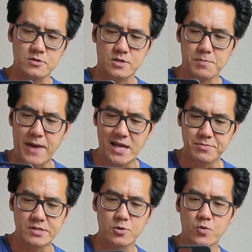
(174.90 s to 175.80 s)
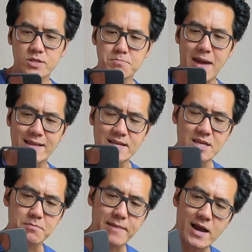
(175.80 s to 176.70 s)
compatibility with the
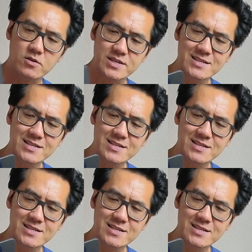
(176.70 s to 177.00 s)
magnetic mount.